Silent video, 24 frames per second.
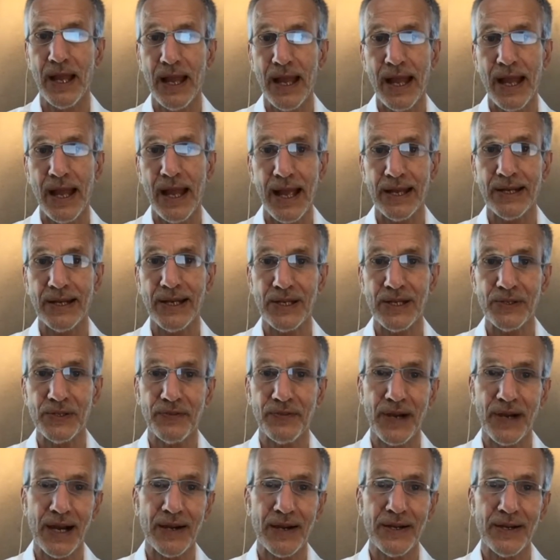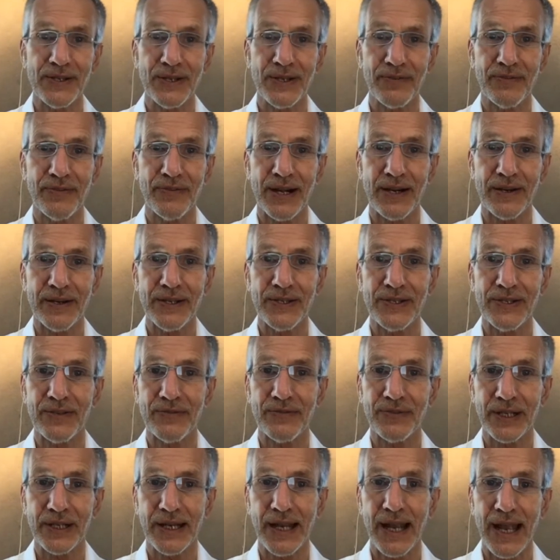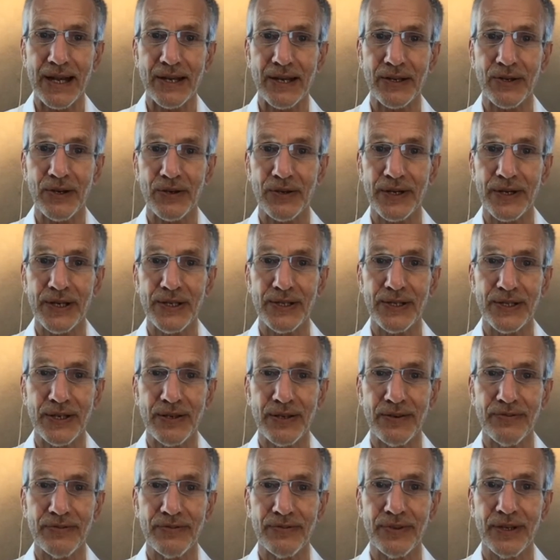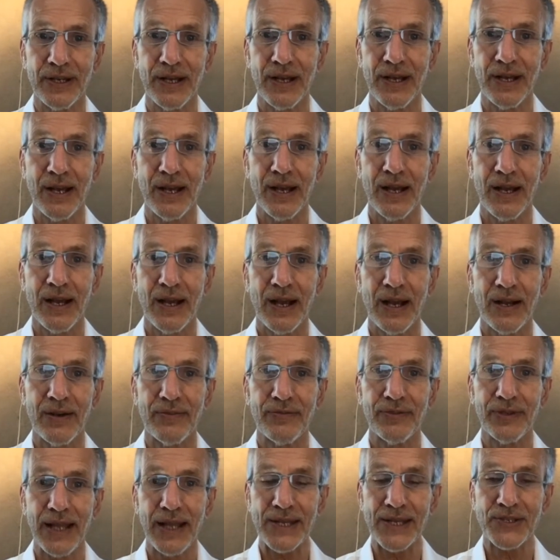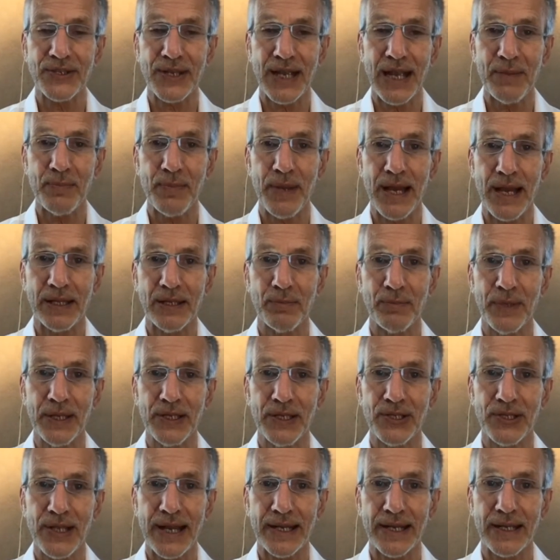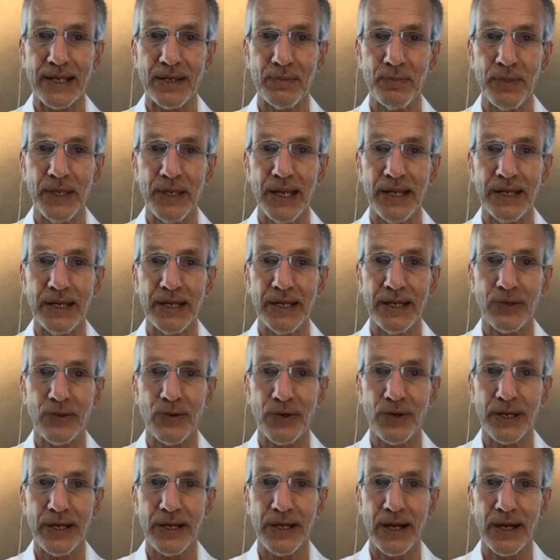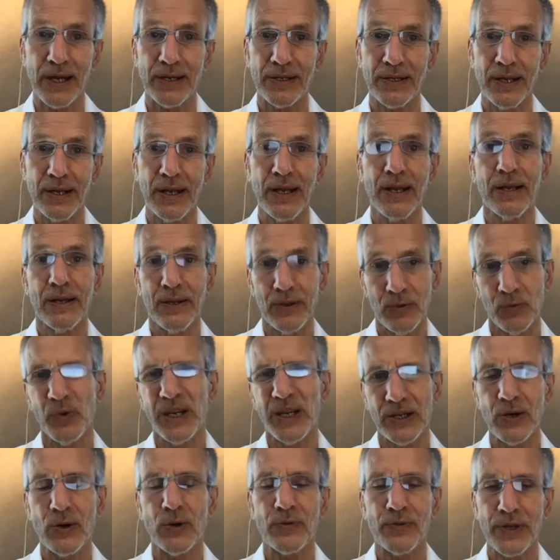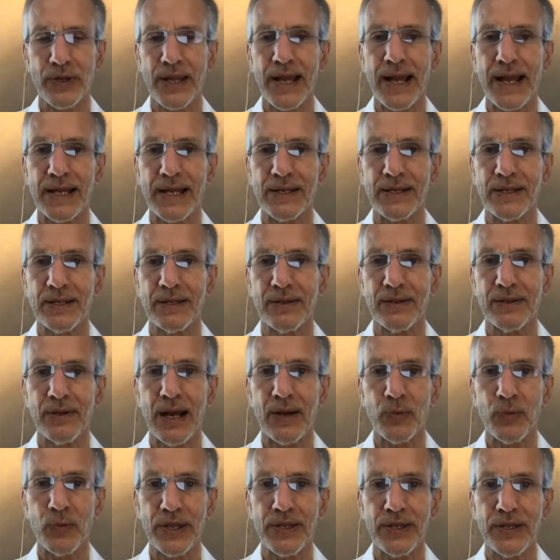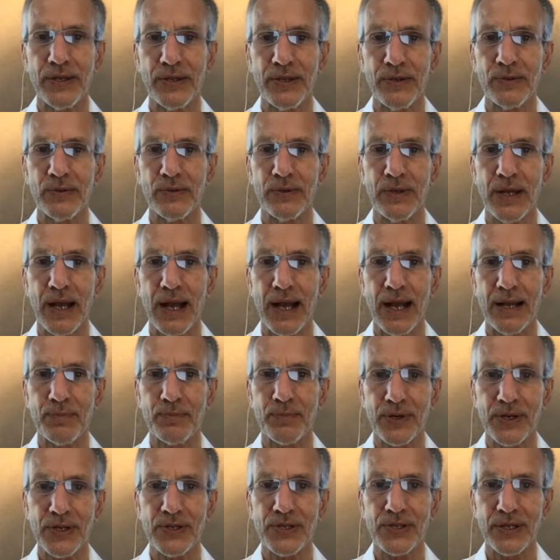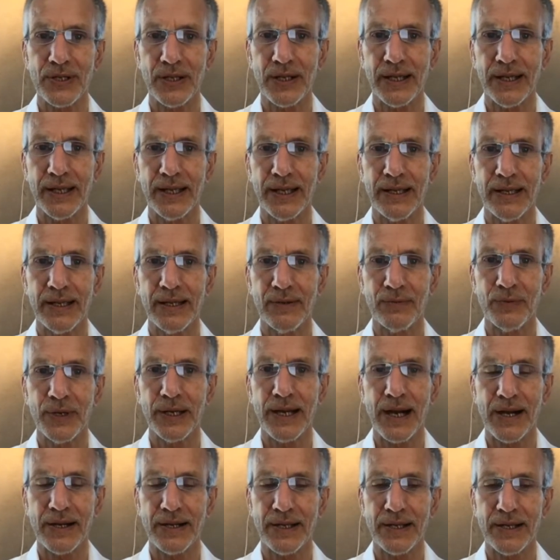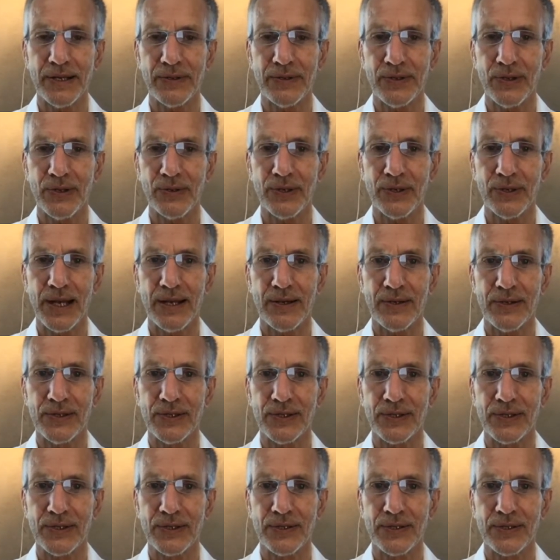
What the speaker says: And as far as the various different categories of landscape elements that can be in a courtyard, we'd go over that with you personally regarding your own house.